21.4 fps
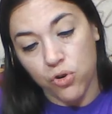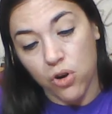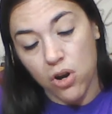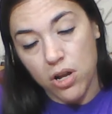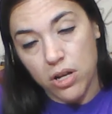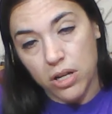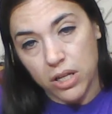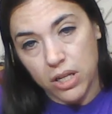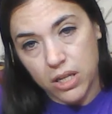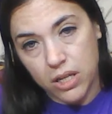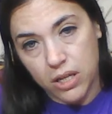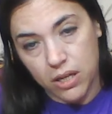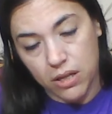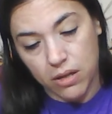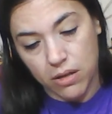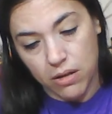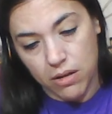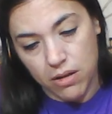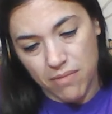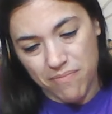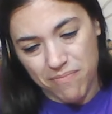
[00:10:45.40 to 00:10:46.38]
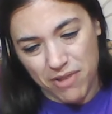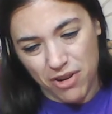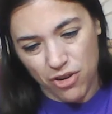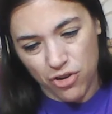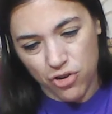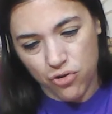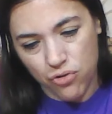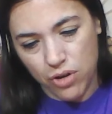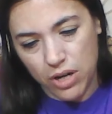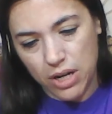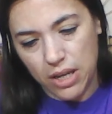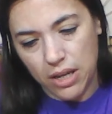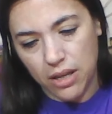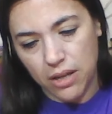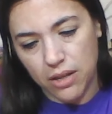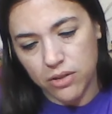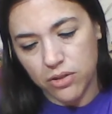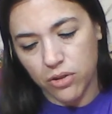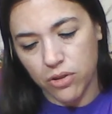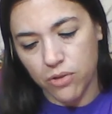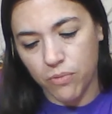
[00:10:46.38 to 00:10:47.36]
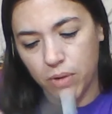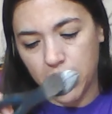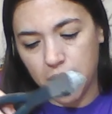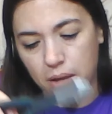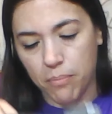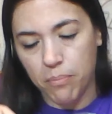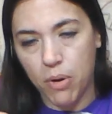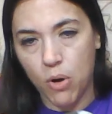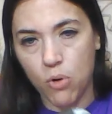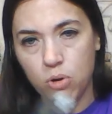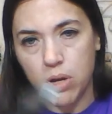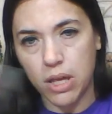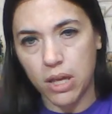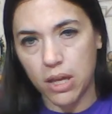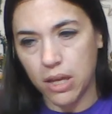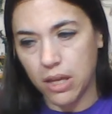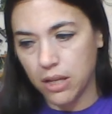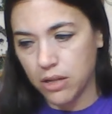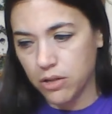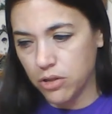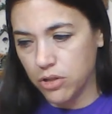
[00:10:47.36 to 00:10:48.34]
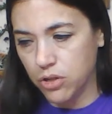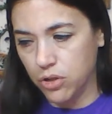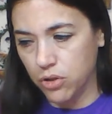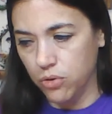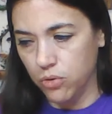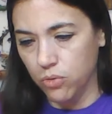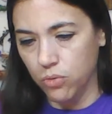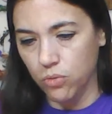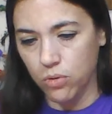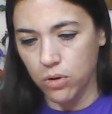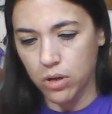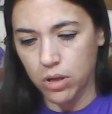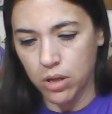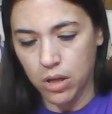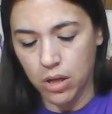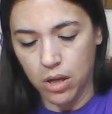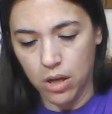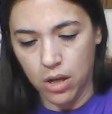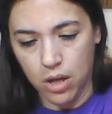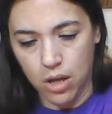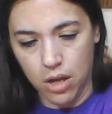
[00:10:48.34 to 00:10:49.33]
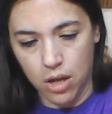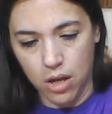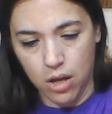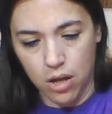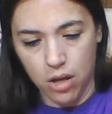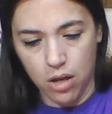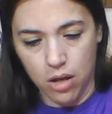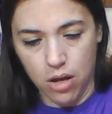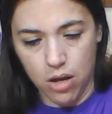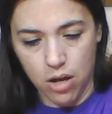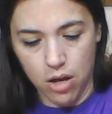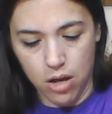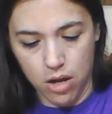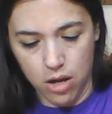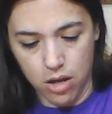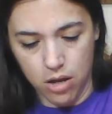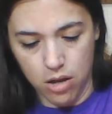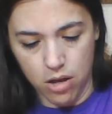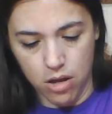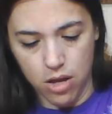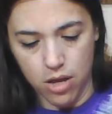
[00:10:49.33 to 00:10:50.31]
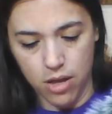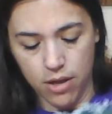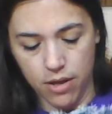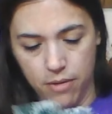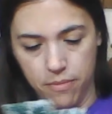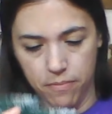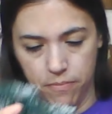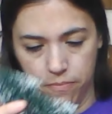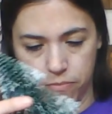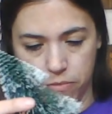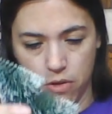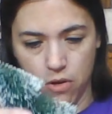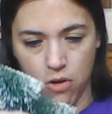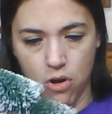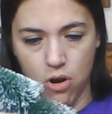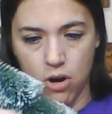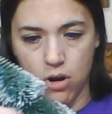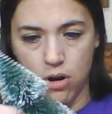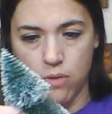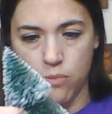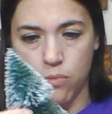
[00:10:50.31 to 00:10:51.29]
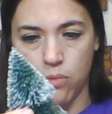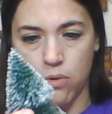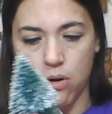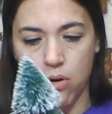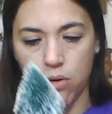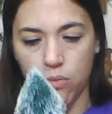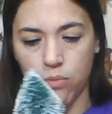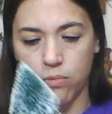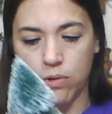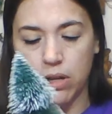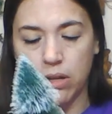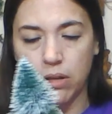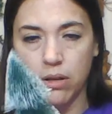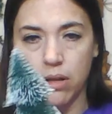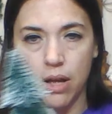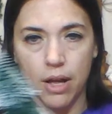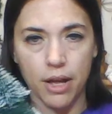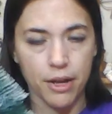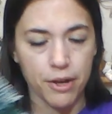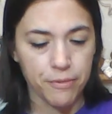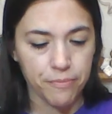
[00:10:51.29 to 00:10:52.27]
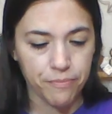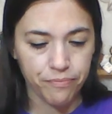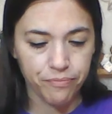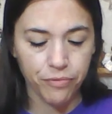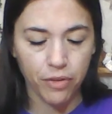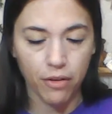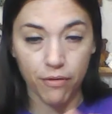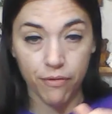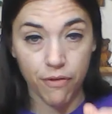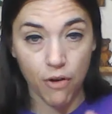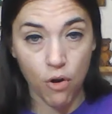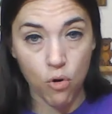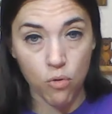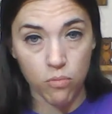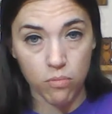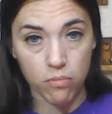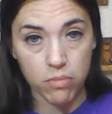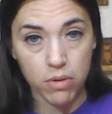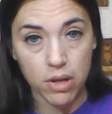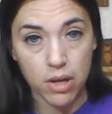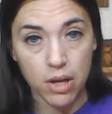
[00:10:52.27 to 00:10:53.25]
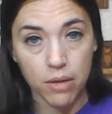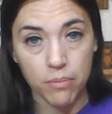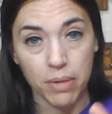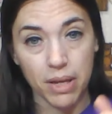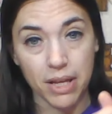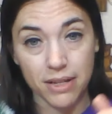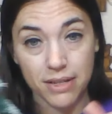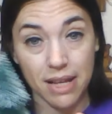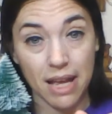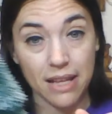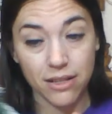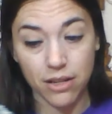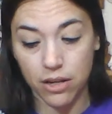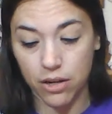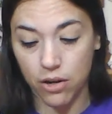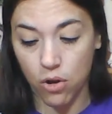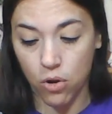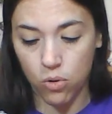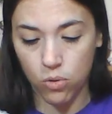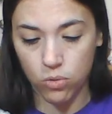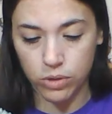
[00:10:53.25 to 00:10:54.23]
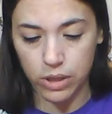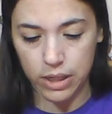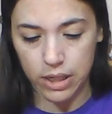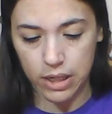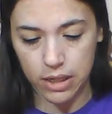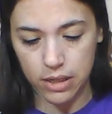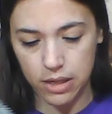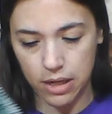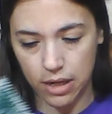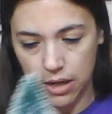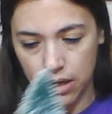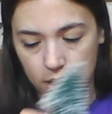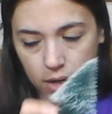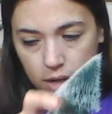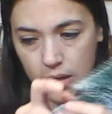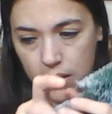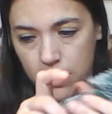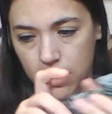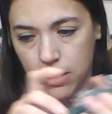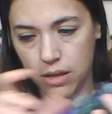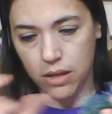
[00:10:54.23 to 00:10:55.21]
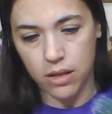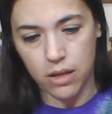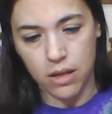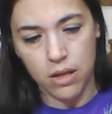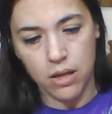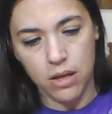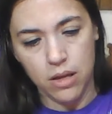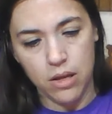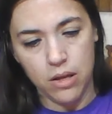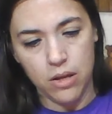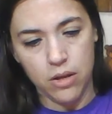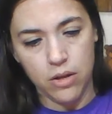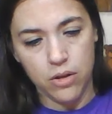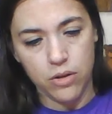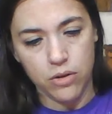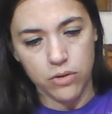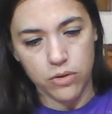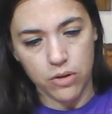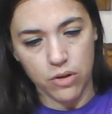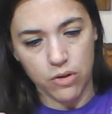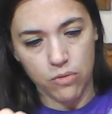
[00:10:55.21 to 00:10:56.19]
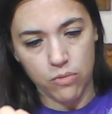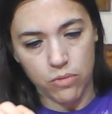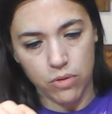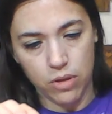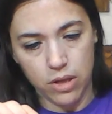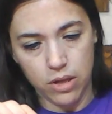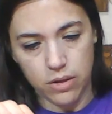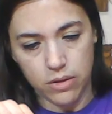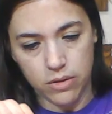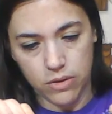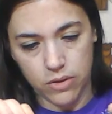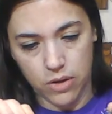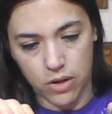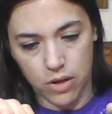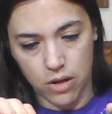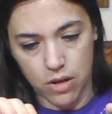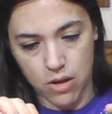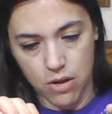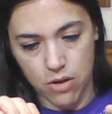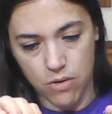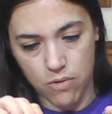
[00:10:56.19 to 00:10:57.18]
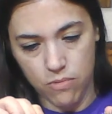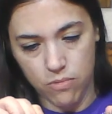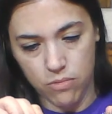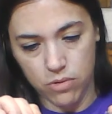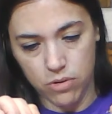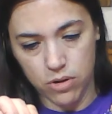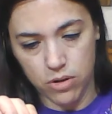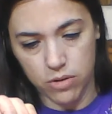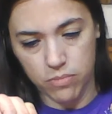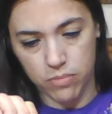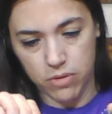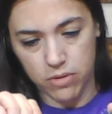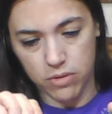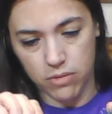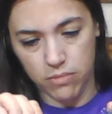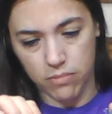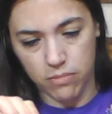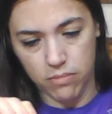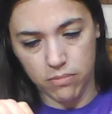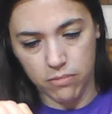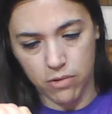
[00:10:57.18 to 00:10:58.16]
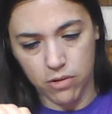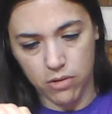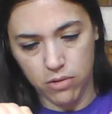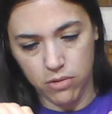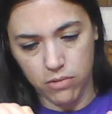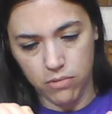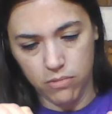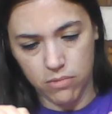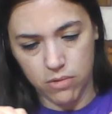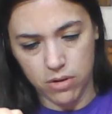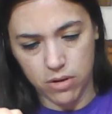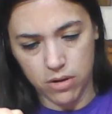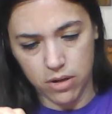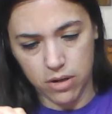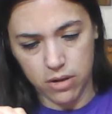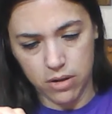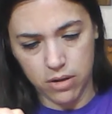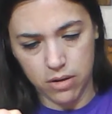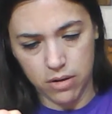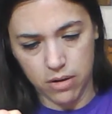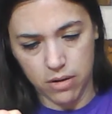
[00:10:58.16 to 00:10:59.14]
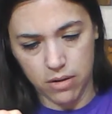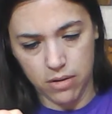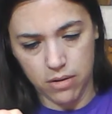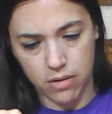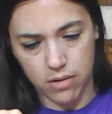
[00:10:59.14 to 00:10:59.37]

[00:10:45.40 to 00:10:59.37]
trunk on our tree so that we can poke it into um, our foam because that's going to hold it in there. So we'll just put some glue on it.